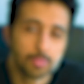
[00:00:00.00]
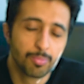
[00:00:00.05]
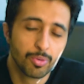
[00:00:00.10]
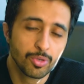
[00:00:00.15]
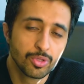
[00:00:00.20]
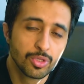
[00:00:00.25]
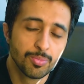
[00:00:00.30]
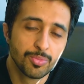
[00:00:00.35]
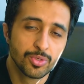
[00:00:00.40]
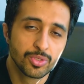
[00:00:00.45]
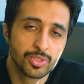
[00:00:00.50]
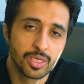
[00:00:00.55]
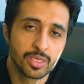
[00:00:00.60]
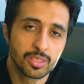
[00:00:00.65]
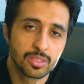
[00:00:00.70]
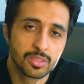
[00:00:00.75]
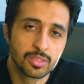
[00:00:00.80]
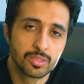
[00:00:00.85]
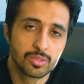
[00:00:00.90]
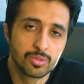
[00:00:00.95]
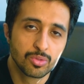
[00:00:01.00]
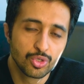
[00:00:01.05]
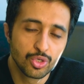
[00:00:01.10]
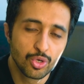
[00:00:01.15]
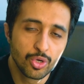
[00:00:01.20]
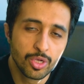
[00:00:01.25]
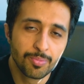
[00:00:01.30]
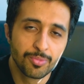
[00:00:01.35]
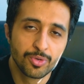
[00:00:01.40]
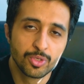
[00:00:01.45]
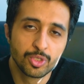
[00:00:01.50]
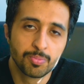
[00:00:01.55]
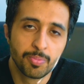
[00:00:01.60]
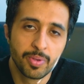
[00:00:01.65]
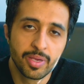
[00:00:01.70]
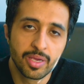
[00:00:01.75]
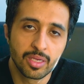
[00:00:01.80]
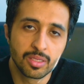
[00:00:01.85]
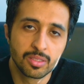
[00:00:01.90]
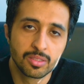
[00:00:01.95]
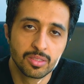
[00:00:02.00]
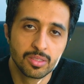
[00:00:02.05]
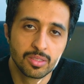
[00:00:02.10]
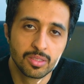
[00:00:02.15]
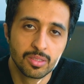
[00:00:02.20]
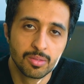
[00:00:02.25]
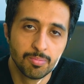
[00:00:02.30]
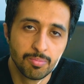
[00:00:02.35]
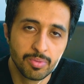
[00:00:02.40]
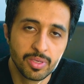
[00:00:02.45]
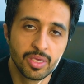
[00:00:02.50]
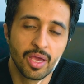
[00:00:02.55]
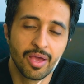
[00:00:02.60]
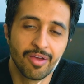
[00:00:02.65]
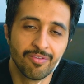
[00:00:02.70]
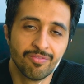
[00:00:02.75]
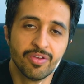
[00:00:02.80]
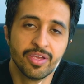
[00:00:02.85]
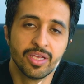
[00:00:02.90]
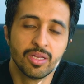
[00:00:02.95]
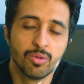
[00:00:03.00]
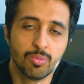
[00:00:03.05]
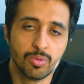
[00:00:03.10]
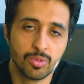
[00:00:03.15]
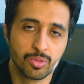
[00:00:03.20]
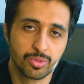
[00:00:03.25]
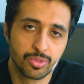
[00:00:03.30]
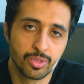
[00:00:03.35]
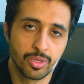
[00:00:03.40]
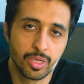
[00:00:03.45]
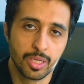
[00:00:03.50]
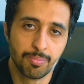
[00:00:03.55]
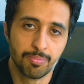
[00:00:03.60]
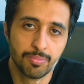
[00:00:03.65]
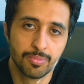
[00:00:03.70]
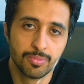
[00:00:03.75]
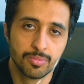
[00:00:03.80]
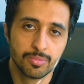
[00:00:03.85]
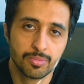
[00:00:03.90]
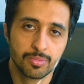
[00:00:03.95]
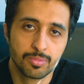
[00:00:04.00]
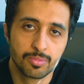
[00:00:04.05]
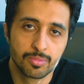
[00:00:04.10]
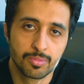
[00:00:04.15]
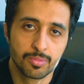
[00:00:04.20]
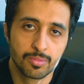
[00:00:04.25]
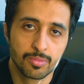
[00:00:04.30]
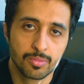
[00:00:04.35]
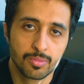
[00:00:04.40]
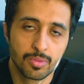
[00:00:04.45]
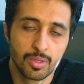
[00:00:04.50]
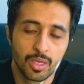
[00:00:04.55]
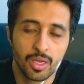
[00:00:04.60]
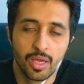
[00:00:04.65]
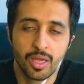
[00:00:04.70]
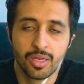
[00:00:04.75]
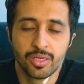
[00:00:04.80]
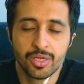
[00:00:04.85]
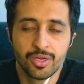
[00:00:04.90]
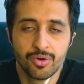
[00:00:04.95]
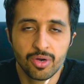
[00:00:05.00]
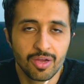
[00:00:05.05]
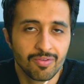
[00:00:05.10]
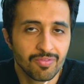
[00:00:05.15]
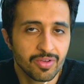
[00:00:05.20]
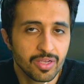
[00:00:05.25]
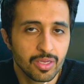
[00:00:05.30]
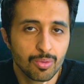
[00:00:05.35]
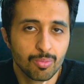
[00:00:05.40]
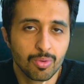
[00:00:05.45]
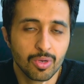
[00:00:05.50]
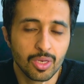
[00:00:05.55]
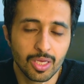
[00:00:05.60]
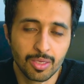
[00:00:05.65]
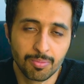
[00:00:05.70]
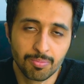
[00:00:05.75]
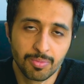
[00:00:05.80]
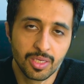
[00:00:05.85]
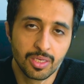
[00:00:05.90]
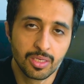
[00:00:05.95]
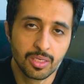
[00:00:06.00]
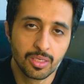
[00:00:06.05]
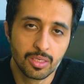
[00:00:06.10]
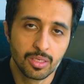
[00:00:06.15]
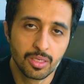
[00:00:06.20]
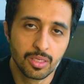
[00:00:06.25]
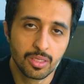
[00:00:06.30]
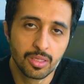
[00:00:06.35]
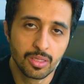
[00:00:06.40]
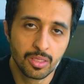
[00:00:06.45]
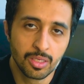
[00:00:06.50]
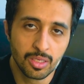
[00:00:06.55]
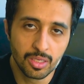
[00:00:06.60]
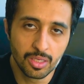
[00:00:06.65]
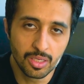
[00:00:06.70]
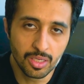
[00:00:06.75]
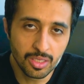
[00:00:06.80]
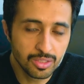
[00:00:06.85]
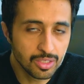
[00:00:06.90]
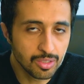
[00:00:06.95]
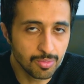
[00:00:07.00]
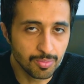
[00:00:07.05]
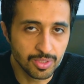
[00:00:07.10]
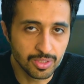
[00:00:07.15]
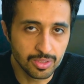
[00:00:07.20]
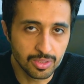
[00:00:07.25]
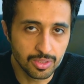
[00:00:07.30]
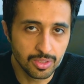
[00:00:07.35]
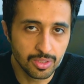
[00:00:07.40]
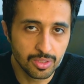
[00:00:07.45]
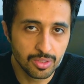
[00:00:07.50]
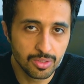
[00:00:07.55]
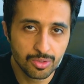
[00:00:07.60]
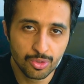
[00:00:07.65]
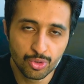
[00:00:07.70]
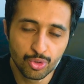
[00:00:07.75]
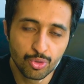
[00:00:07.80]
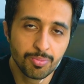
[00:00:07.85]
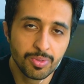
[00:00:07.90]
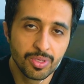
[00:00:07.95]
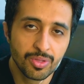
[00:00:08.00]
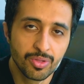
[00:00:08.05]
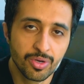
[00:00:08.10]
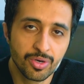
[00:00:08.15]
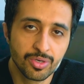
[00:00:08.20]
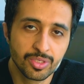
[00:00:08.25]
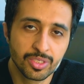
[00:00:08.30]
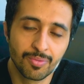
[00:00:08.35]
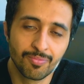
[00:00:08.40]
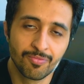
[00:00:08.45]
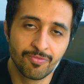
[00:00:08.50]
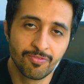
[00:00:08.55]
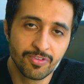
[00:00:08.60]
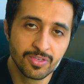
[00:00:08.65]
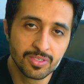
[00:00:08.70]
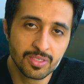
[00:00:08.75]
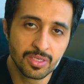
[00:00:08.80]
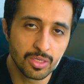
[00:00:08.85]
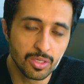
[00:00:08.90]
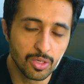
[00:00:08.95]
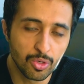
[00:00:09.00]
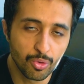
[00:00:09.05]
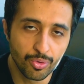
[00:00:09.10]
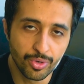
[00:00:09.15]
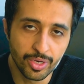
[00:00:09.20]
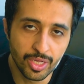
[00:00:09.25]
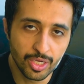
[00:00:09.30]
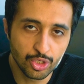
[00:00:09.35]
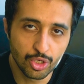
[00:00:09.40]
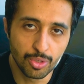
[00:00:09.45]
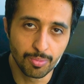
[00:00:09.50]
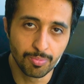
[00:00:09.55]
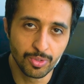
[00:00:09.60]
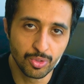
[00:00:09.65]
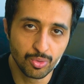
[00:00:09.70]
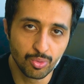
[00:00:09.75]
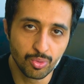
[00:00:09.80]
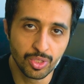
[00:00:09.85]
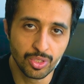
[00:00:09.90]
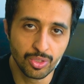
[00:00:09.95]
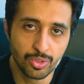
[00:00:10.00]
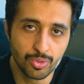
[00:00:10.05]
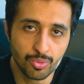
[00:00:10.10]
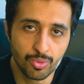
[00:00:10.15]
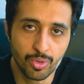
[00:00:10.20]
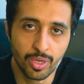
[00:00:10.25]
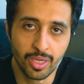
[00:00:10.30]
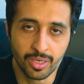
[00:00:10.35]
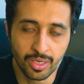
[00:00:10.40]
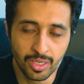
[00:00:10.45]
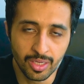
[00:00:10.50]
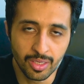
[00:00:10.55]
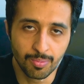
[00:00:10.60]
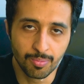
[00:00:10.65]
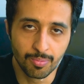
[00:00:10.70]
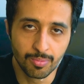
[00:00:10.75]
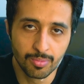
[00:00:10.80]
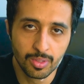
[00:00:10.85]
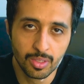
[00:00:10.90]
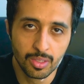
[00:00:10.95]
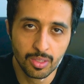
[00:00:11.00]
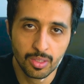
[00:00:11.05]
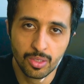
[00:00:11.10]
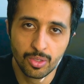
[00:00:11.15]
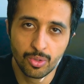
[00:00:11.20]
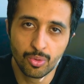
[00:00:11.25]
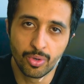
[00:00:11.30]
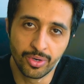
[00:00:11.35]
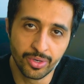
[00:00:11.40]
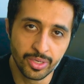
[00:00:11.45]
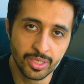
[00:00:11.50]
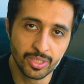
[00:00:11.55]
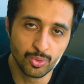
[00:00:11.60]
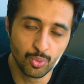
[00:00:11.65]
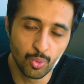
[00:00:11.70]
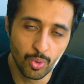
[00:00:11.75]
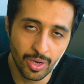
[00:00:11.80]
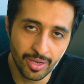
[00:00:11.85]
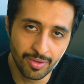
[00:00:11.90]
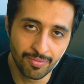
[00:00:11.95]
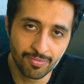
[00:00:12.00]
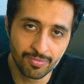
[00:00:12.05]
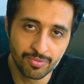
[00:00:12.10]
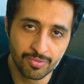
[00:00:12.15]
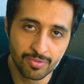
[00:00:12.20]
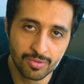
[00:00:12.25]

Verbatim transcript: Point number six to show him respect, be available to him. And here, available, I mean the intimacy. There should be there some physical connection between you and him. You are his wife,